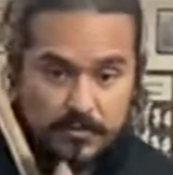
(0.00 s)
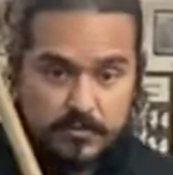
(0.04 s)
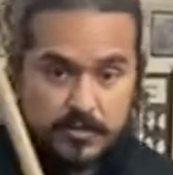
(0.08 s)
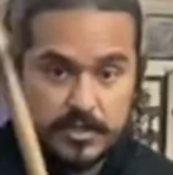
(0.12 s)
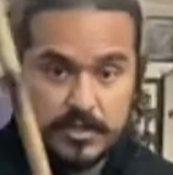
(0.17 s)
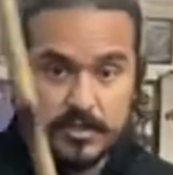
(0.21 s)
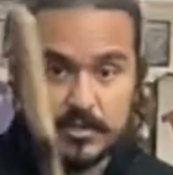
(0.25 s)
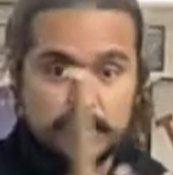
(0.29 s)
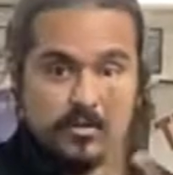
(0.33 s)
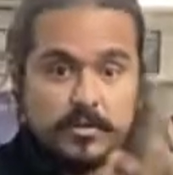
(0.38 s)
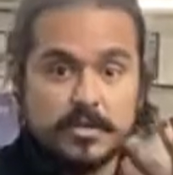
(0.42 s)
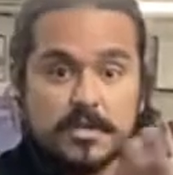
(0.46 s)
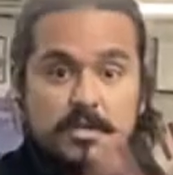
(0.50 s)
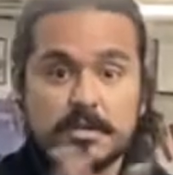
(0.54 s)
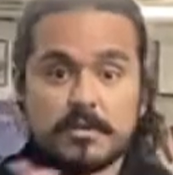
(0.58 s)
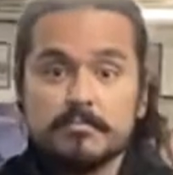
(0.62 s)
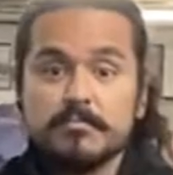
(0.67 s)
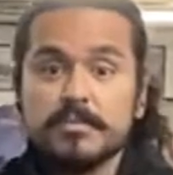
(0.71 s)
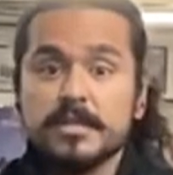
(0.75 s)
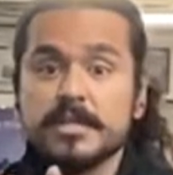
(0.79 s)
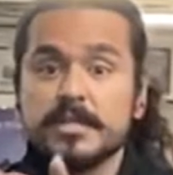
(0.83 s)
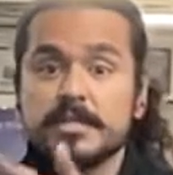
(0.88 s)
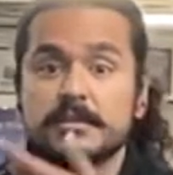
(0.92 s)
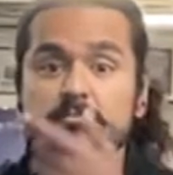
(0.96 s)
we do in
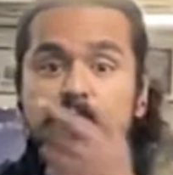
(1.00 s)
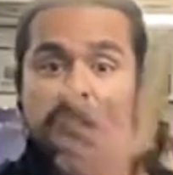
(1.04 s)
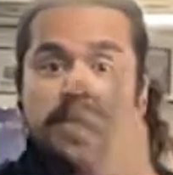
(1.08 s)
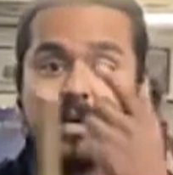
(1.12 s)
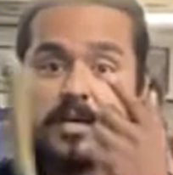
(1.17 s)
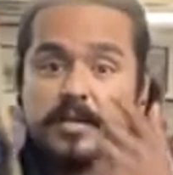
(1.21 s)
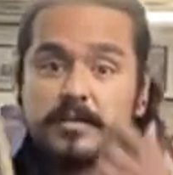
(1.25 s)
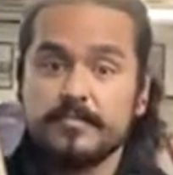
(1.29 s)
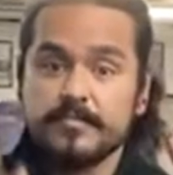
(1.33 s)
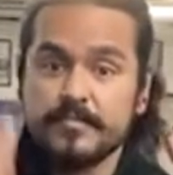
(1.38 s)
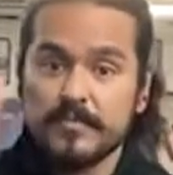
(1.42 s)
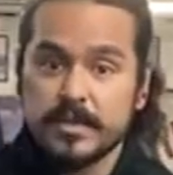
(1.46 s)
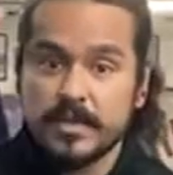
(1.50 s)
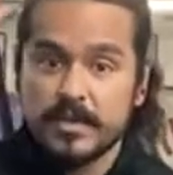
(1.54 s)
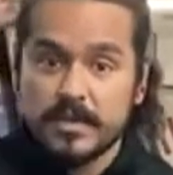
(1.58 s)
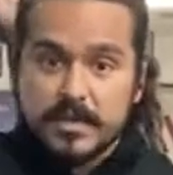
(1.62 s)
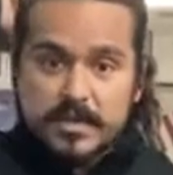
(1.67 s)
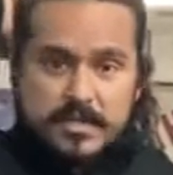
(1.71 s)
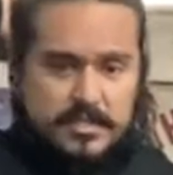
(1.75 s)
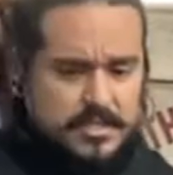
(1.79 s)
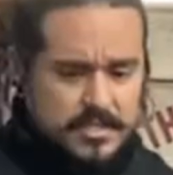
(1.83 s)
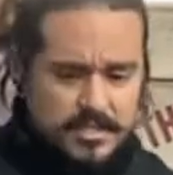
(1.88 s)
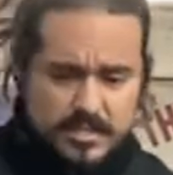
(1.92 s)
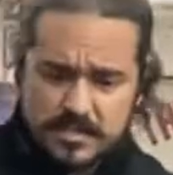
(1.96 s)
Bladed Mind,
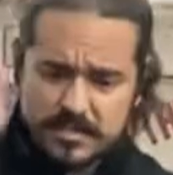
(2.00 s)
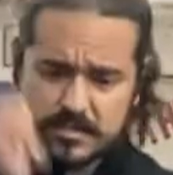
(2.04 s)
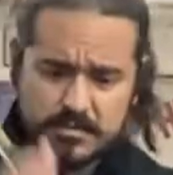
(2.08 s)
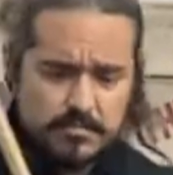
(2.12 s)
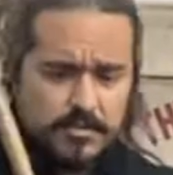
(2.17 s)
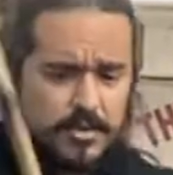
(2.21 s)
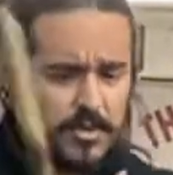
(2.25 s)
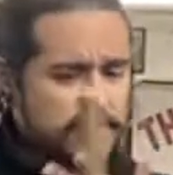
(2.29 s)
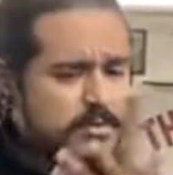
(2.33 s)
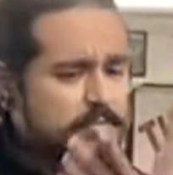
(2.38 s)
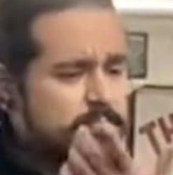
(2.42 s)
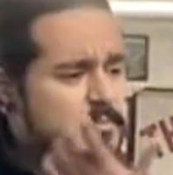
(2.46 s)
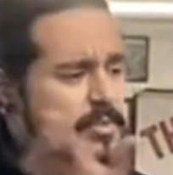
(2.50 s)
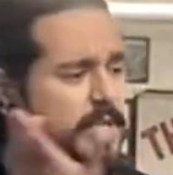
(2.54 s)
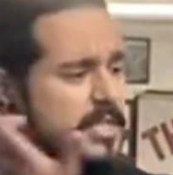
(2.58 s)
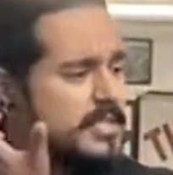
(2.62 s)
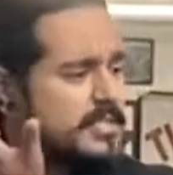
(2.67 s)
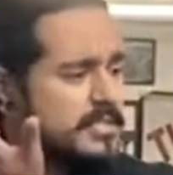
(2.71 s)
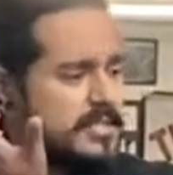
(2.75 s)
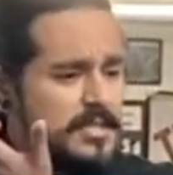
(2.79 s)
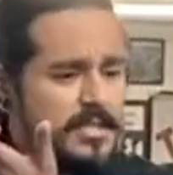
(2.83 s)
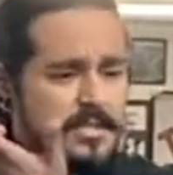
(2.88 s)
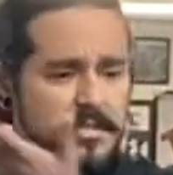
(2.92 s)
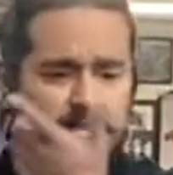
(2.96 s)
this is the most
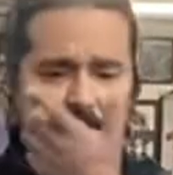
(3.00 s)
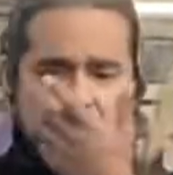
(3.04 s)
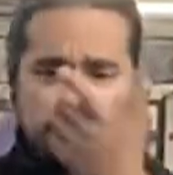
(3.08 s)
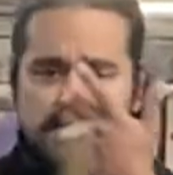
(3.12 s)
basic